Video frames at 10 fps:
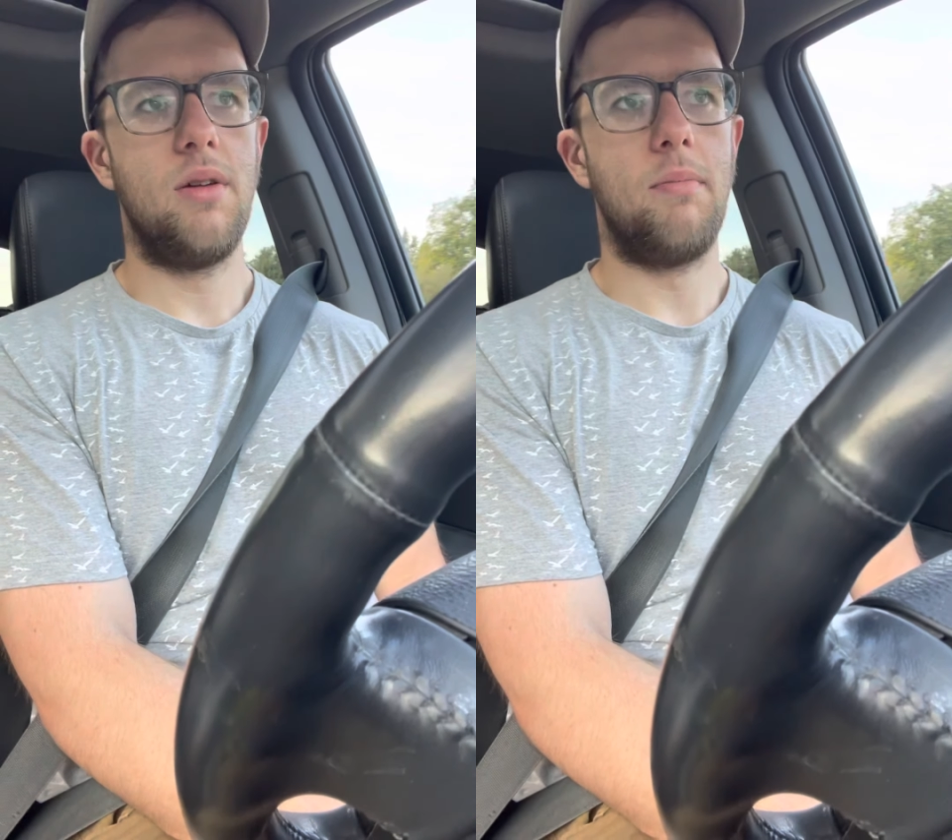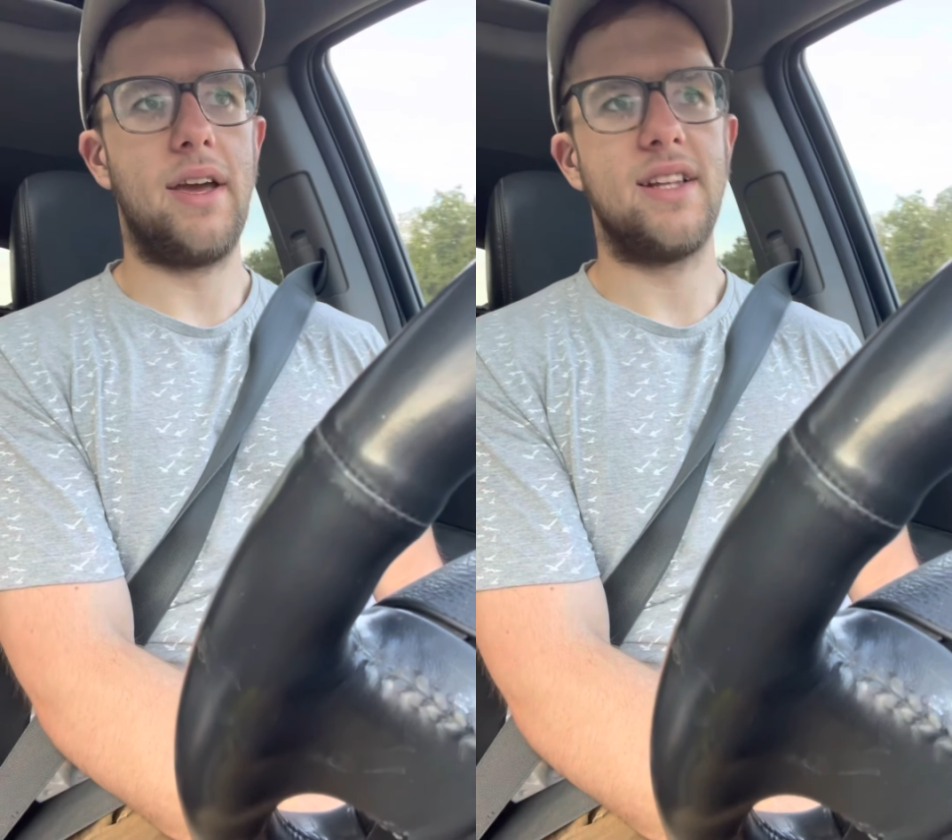
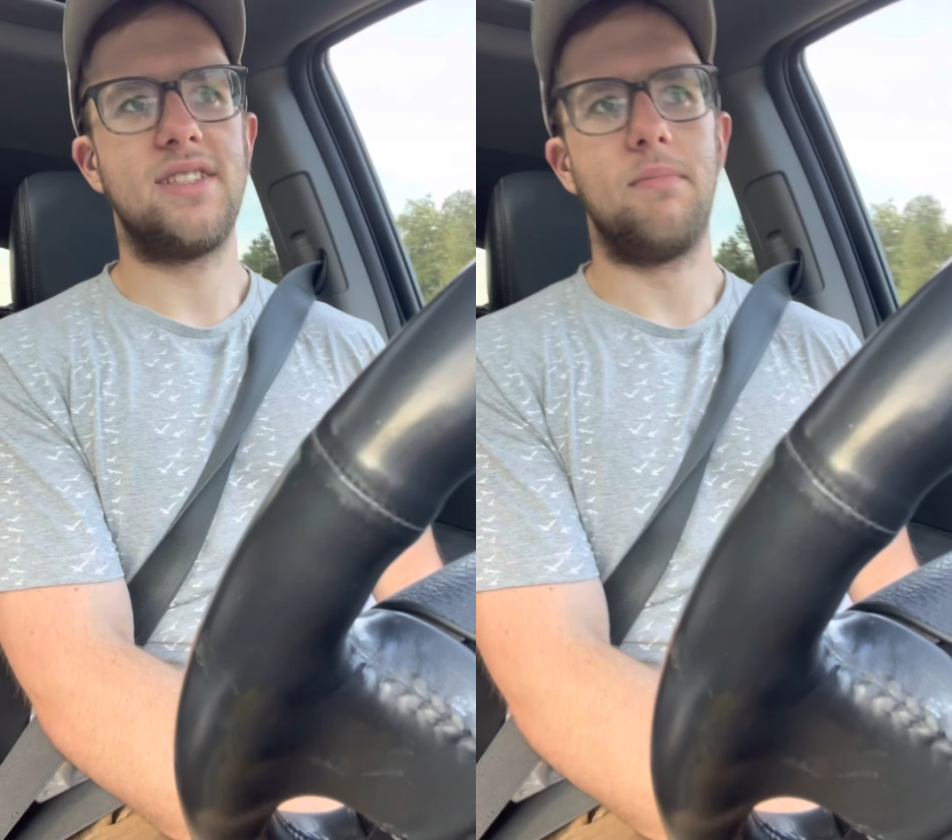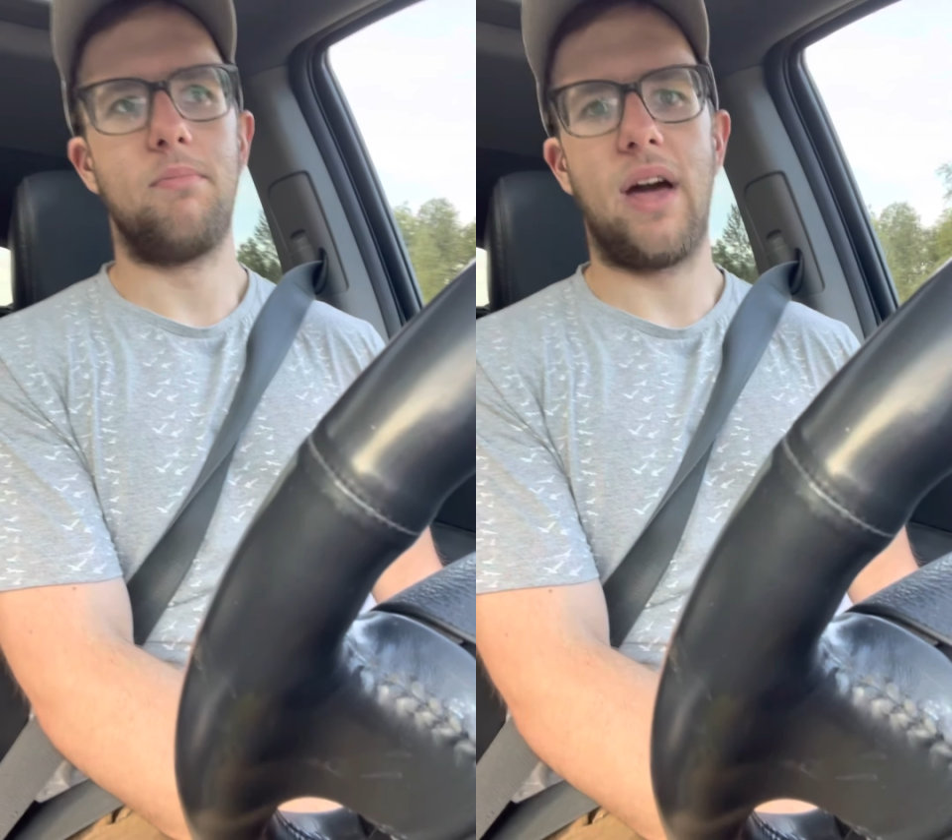making
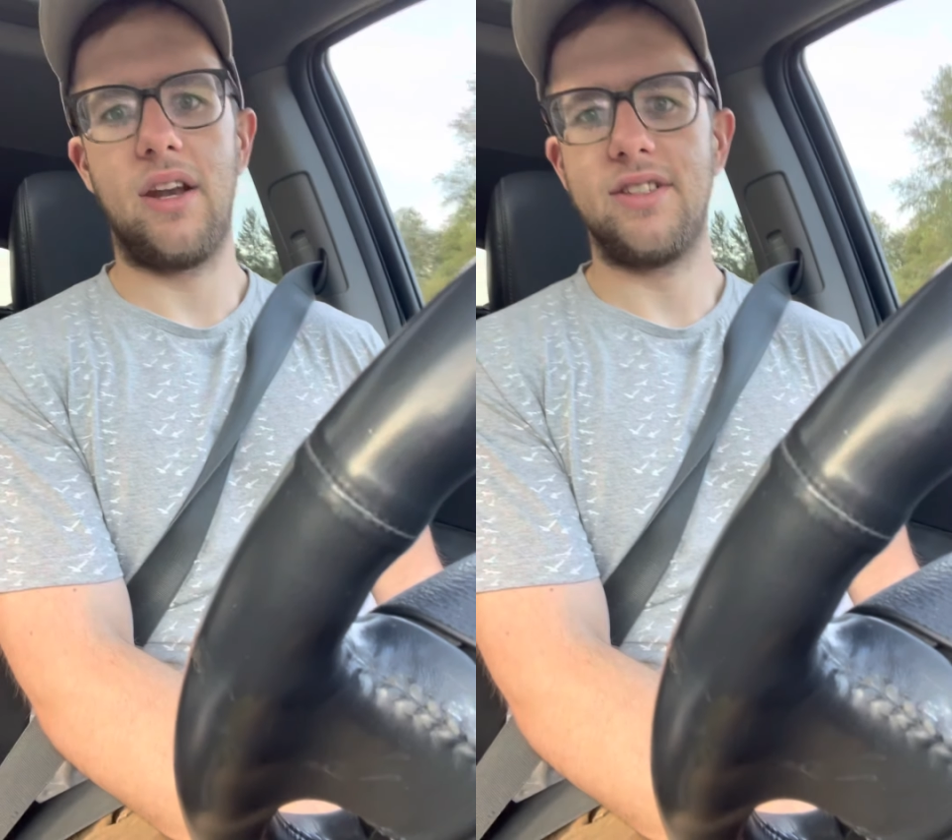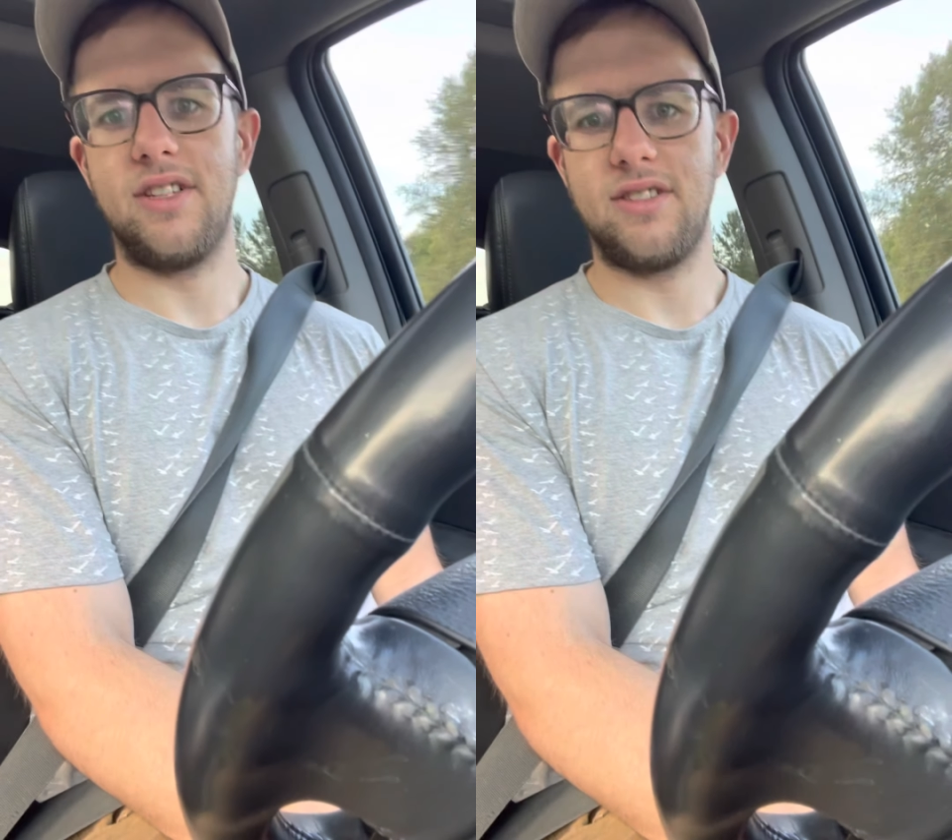some bad
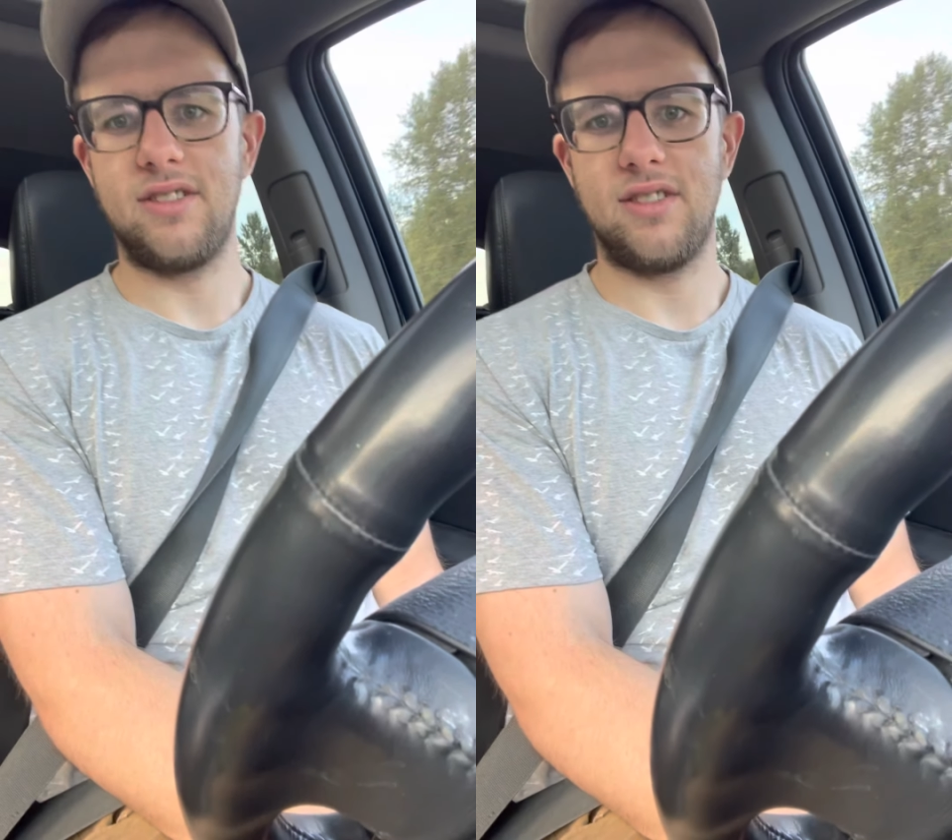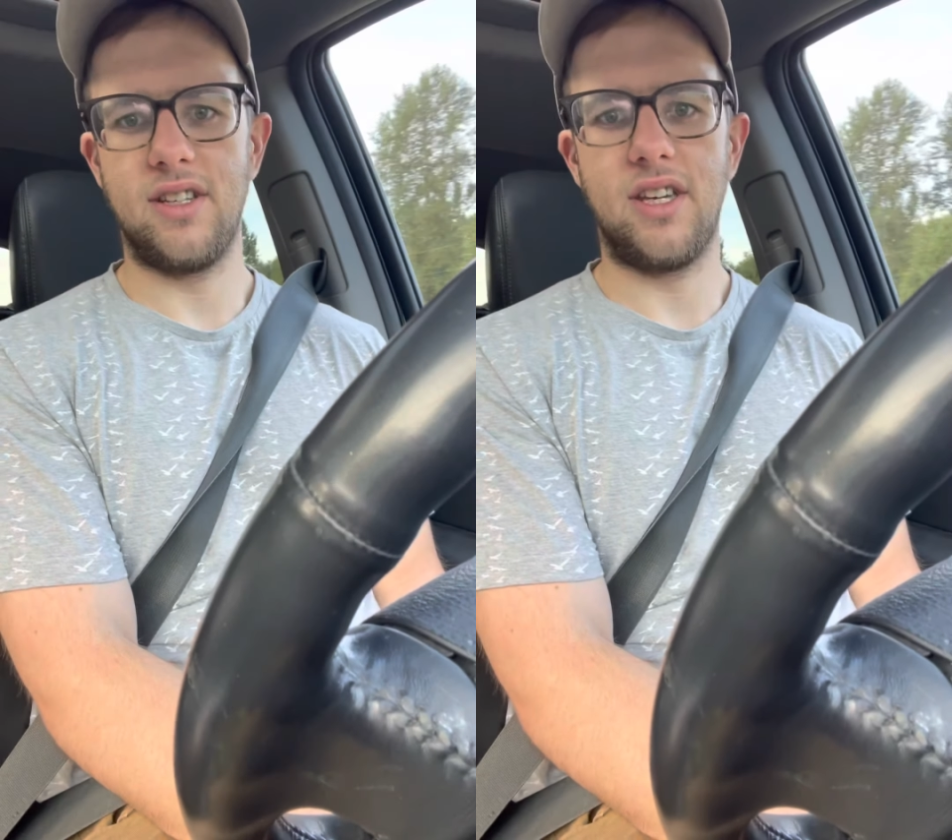
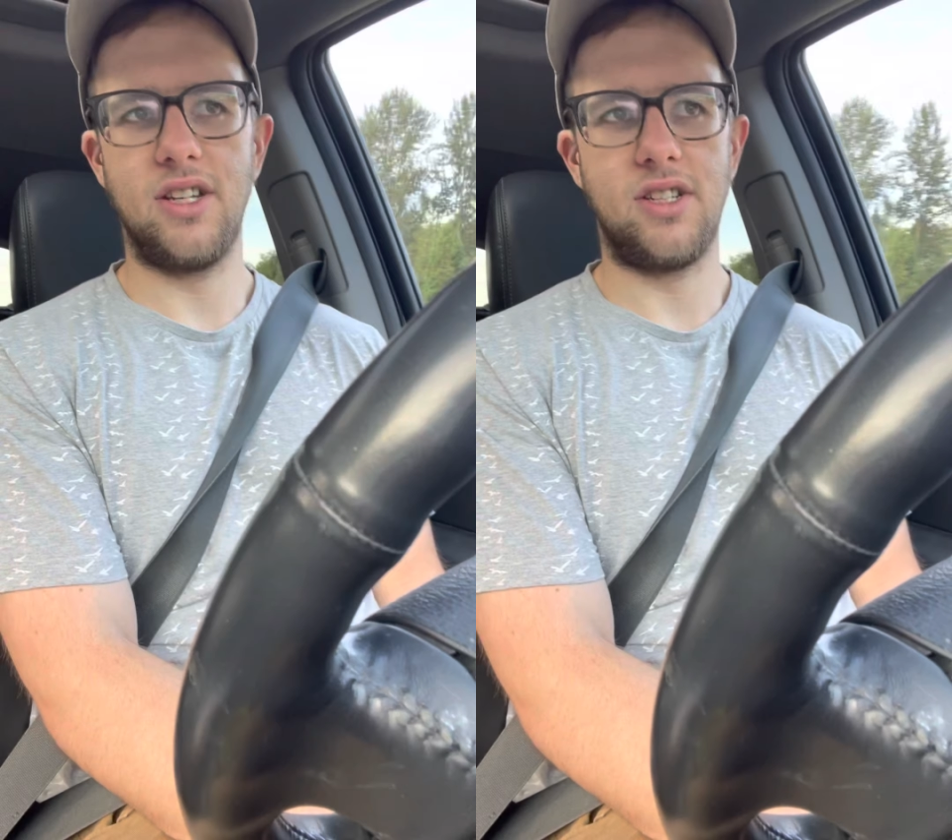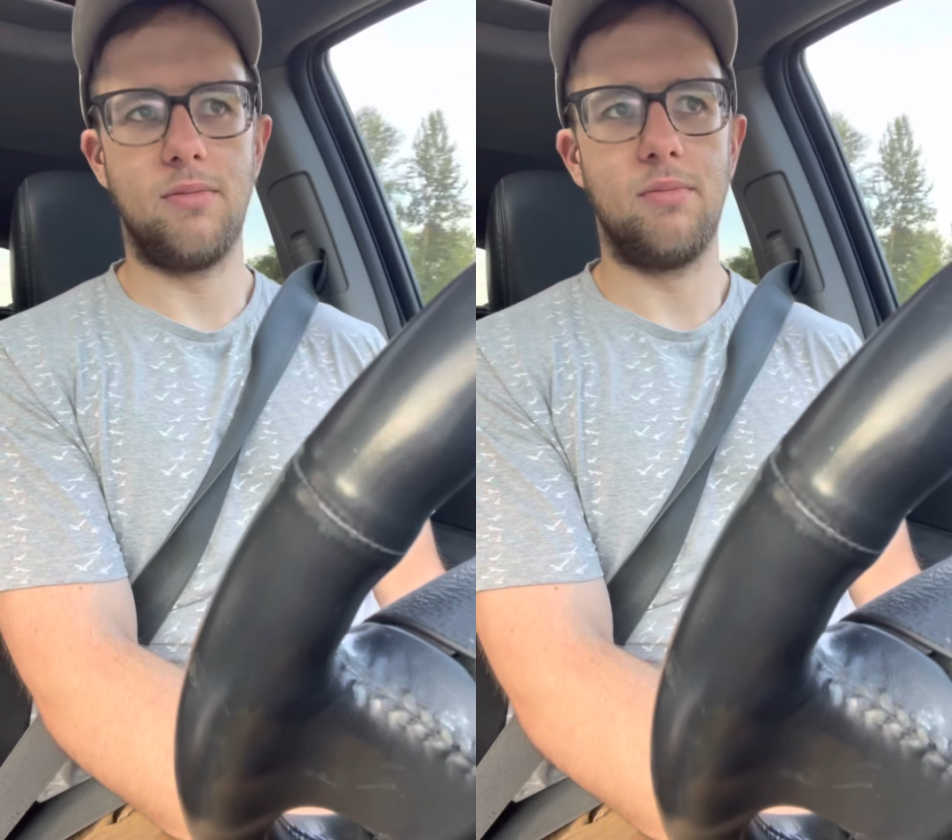decisions in the
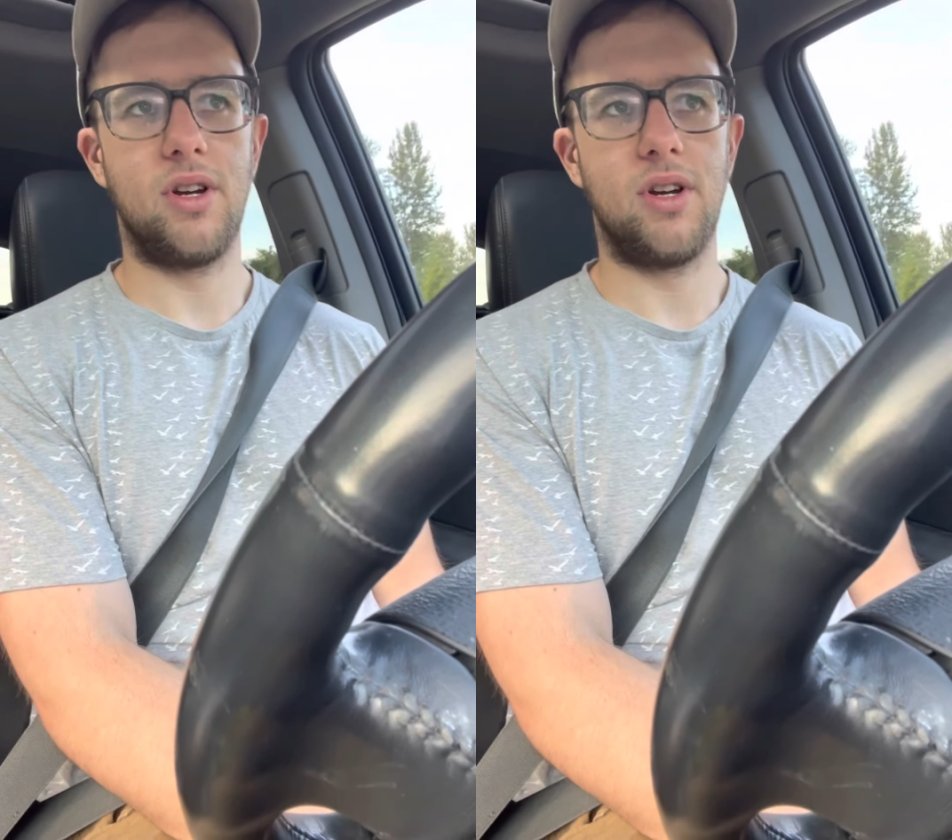kitchen